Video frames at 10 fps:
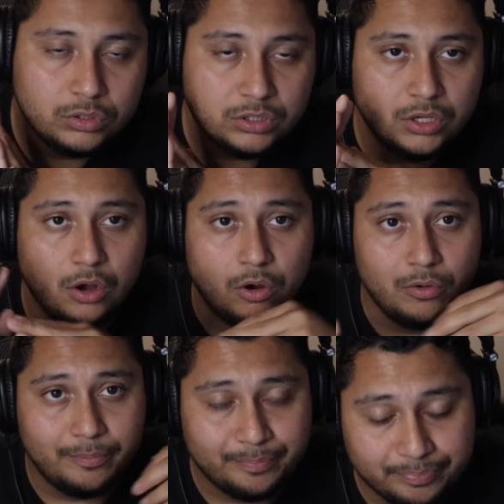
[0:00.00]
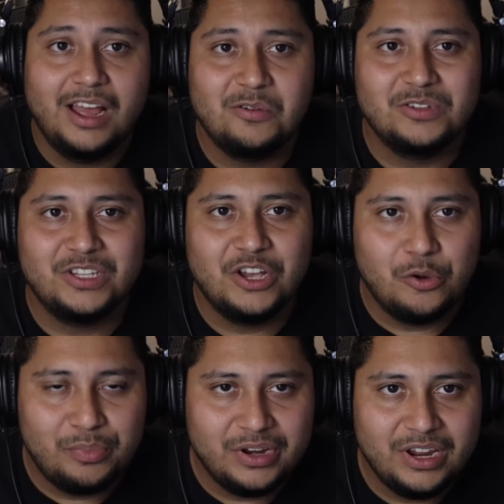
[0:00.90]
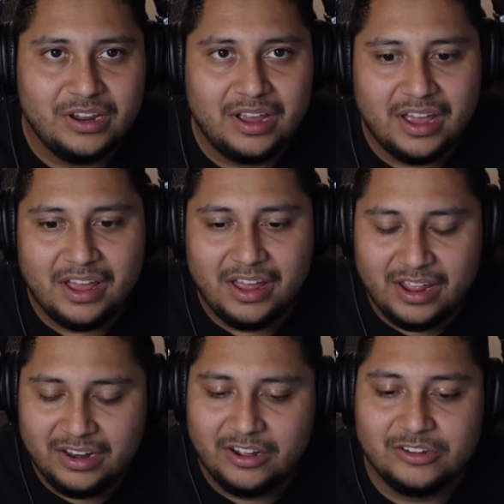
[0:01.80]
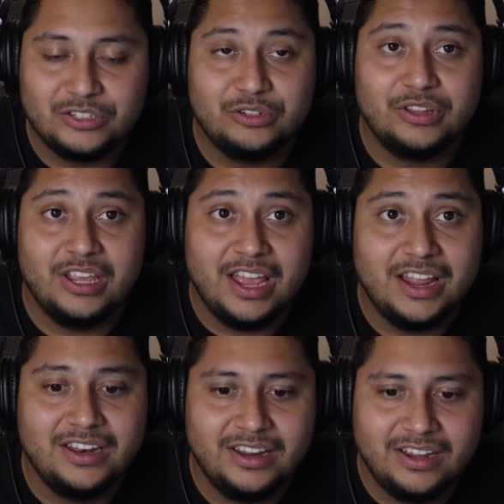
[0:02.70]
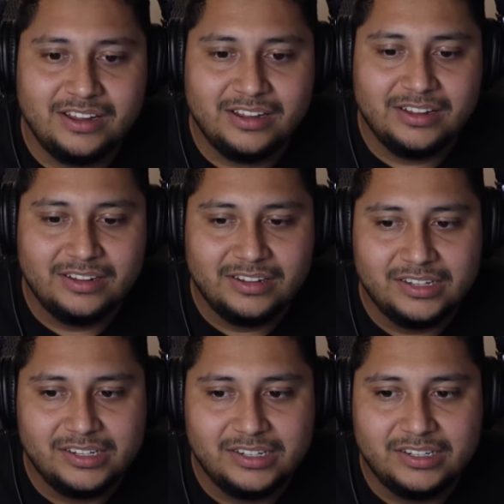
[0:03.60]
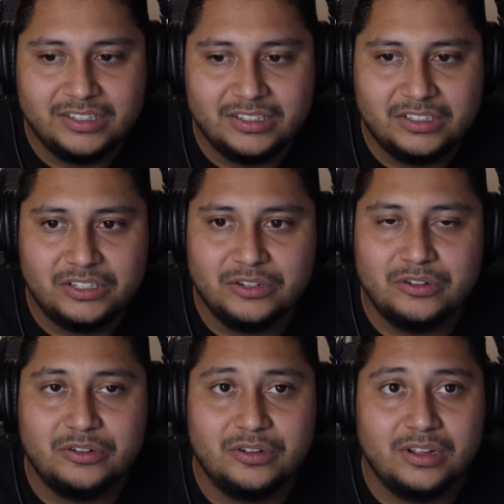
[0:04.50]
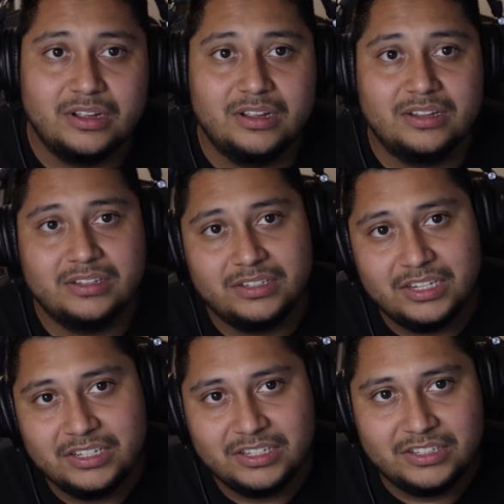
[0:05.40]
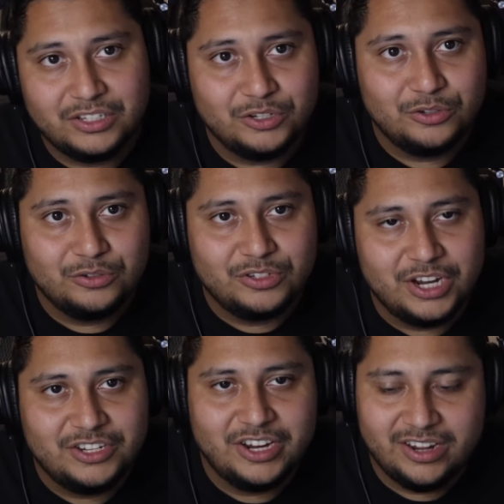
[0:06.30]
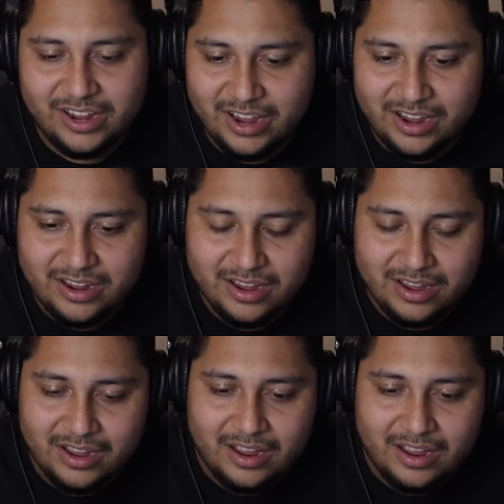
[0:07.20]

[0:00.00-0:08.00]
So, that was the opening and also the ending to season 2 JJK.